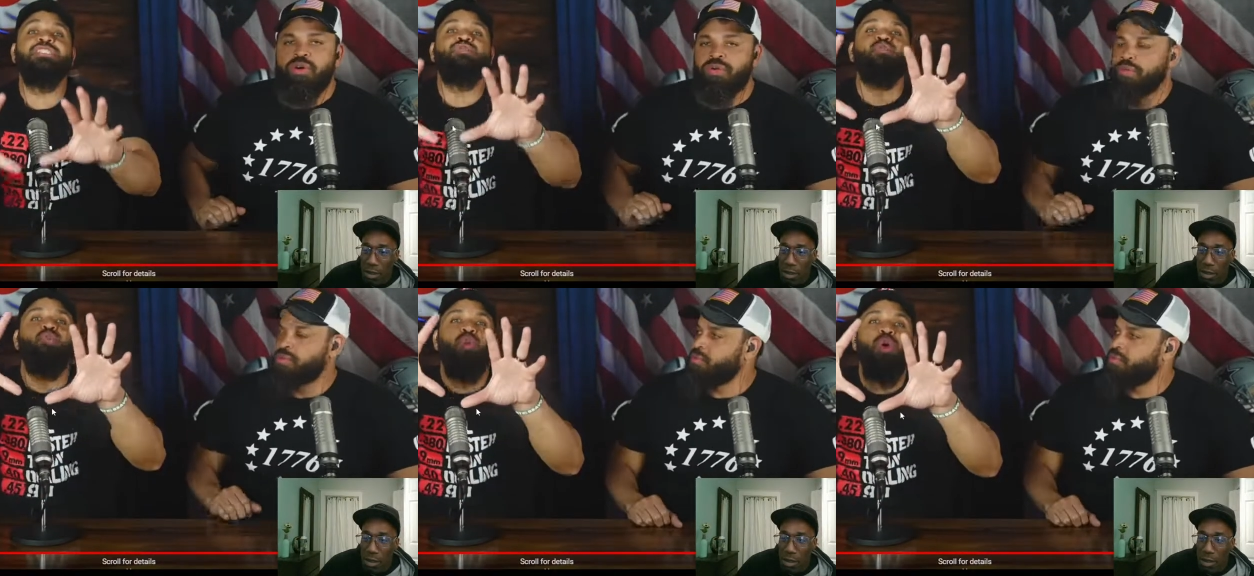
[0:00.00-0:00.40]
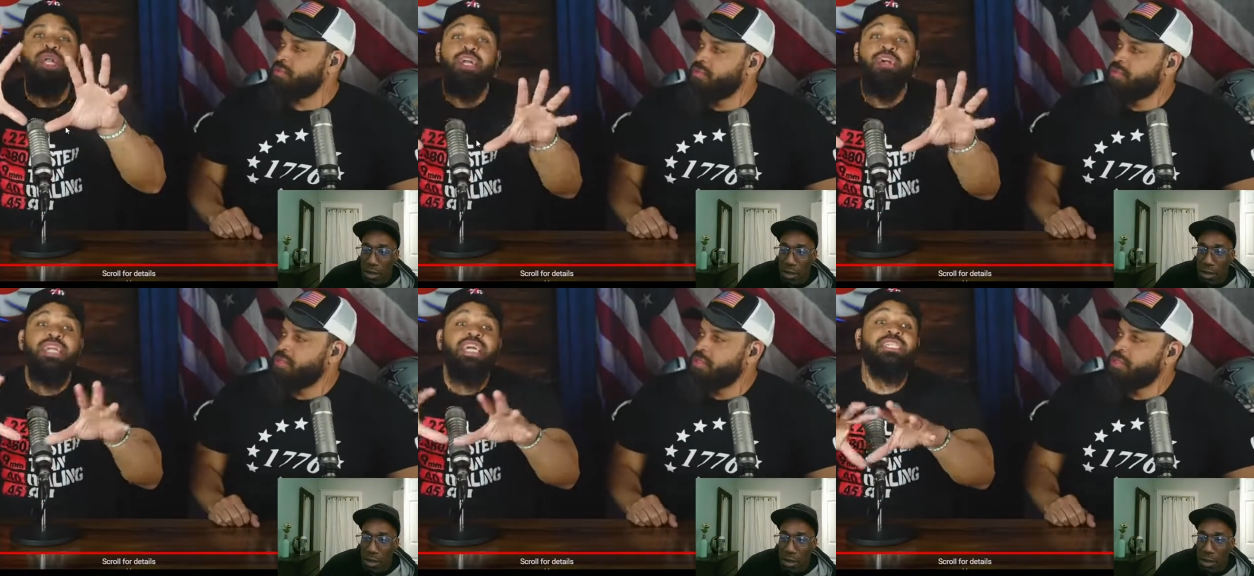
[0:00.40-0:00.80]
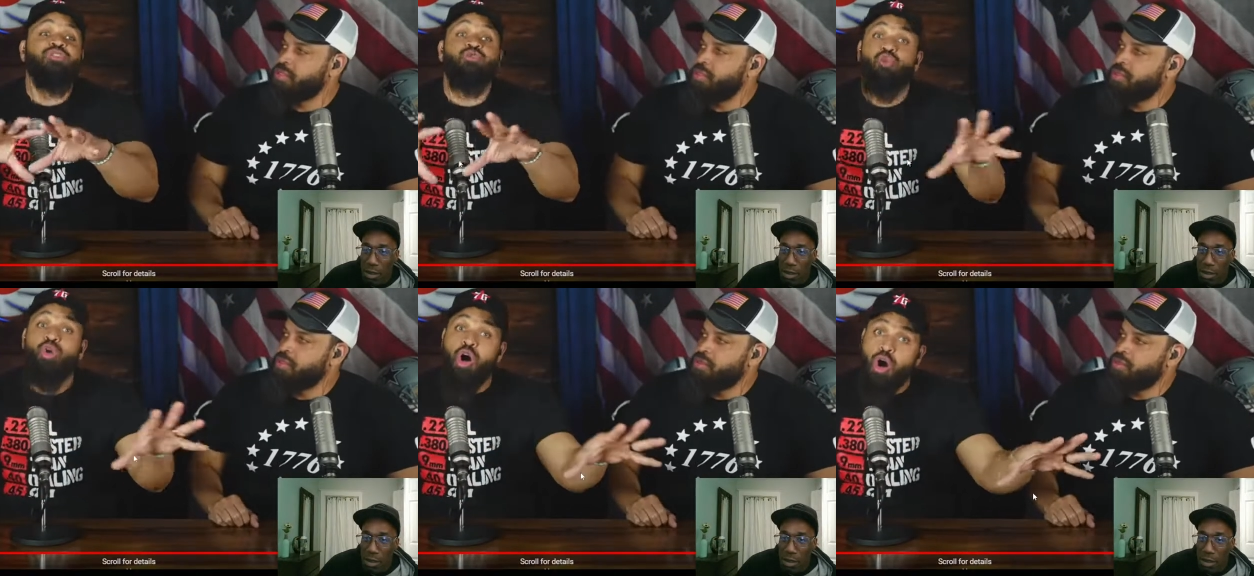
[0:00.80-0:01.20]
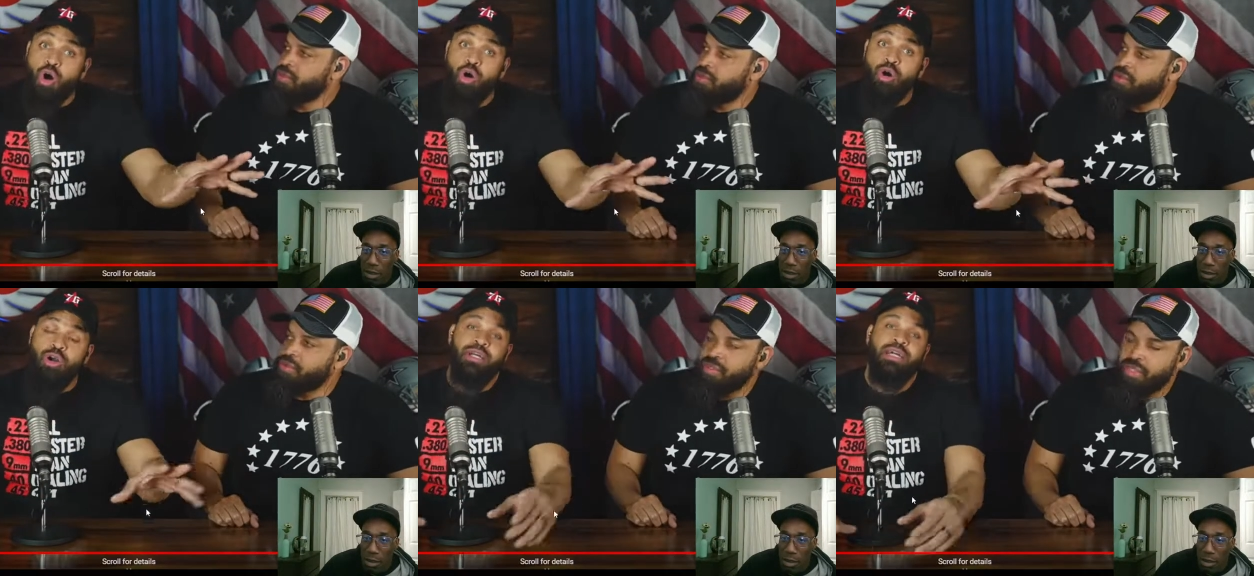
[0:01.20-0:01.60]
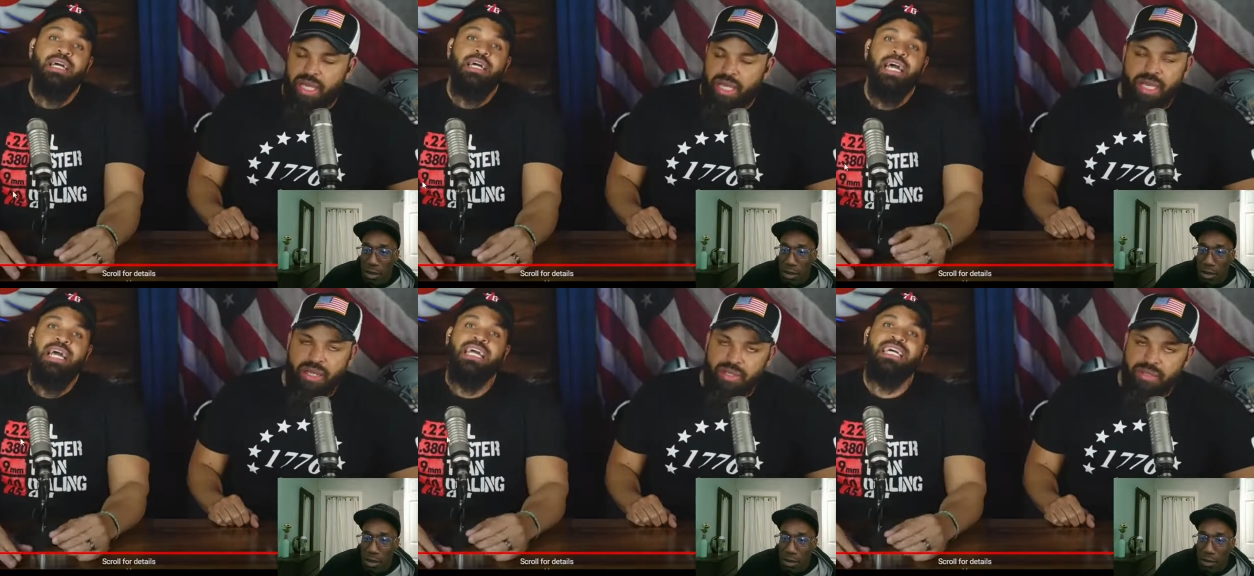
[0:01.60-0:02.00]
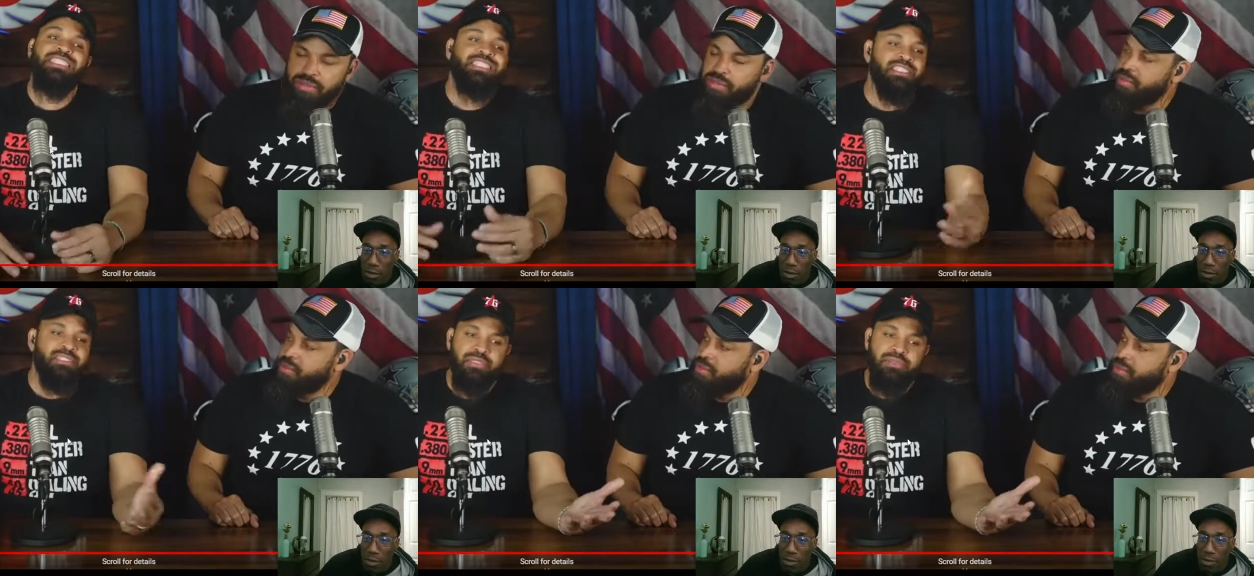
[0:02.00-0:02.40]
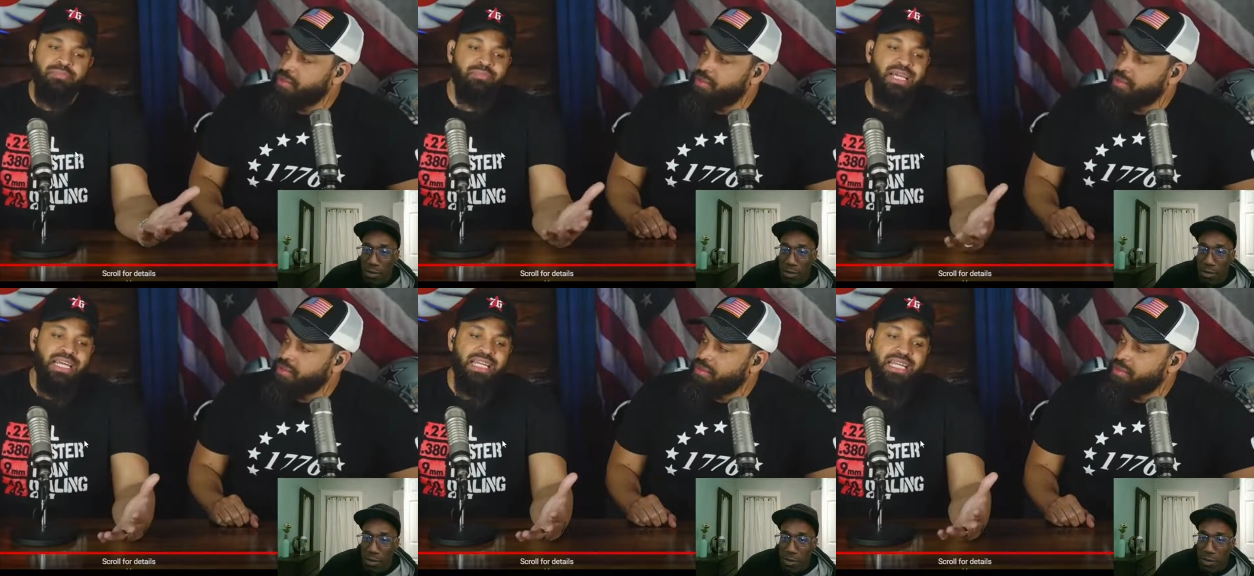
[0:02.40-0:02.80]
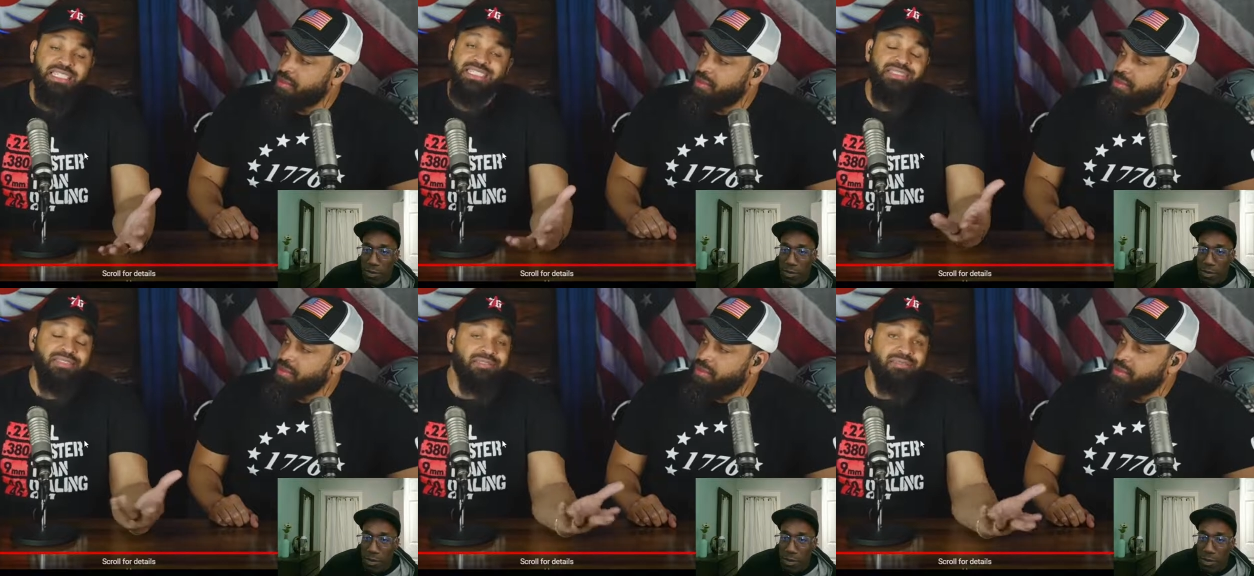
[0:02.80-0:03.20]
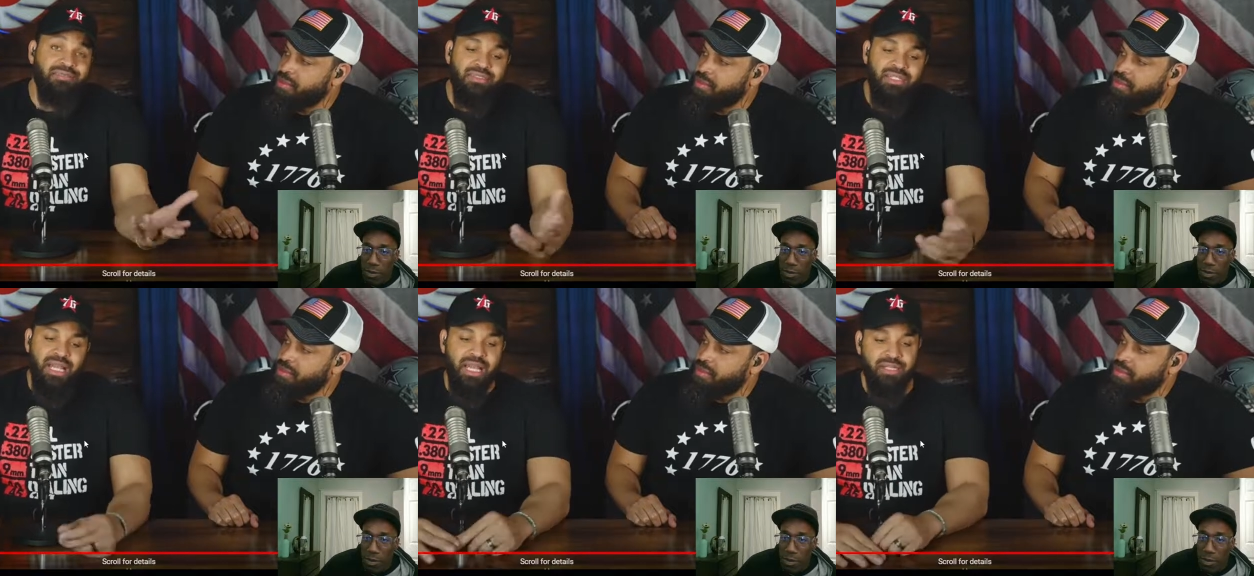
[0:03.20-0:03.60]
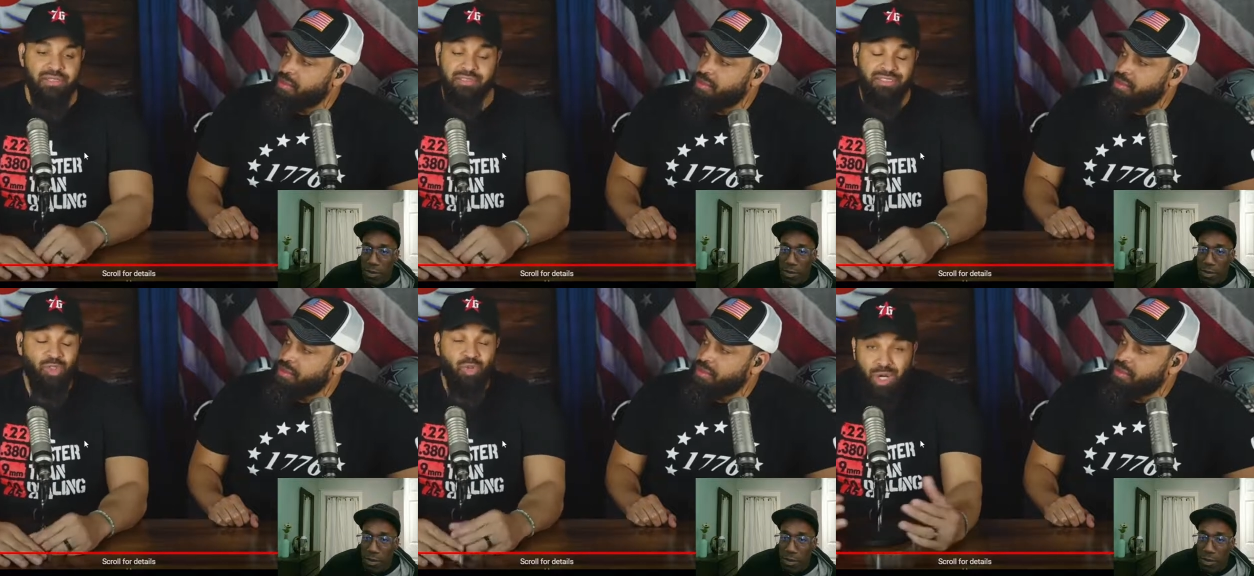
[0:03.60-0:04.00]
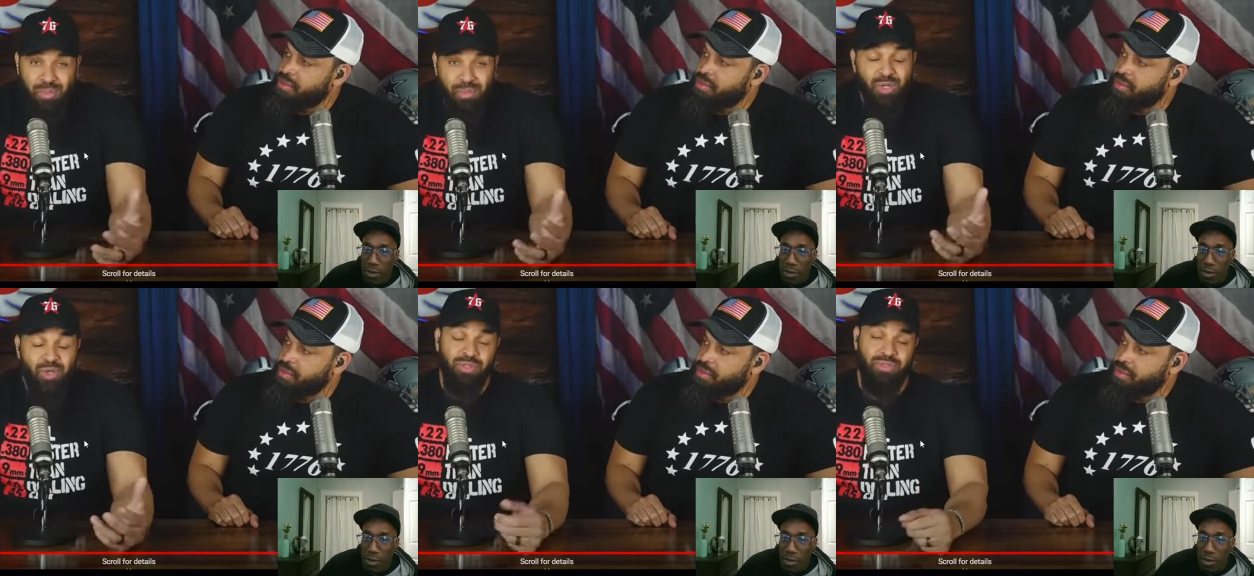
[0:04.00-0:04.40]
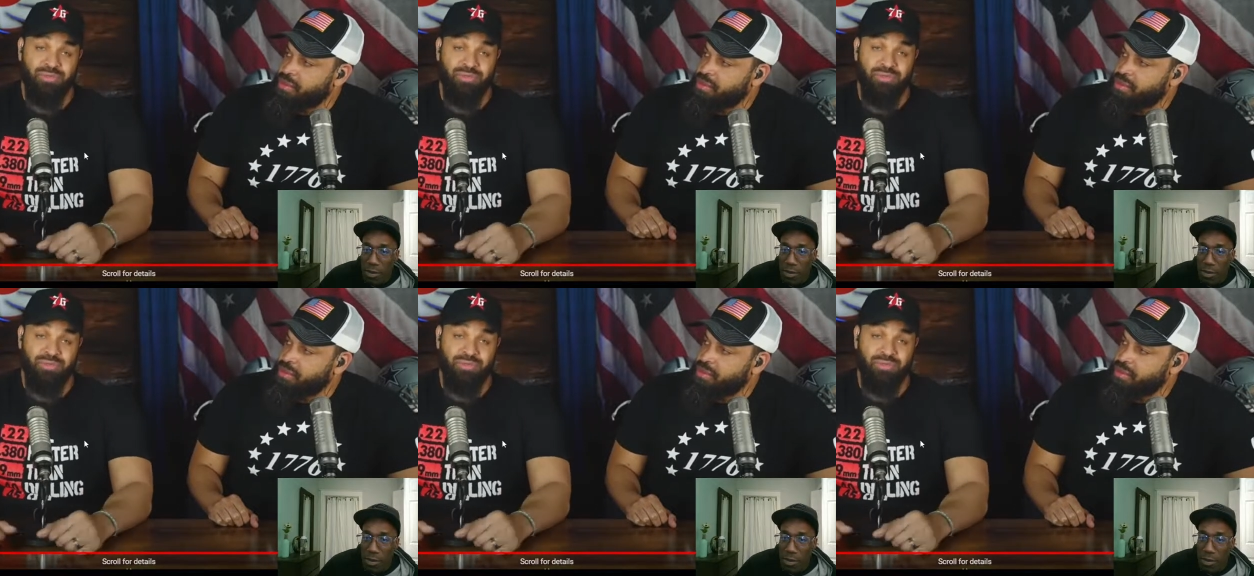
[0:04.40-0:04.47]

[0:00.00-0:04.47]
Speaker 1: weird. It's wrong. Yeah. It's, man, it's like criminal.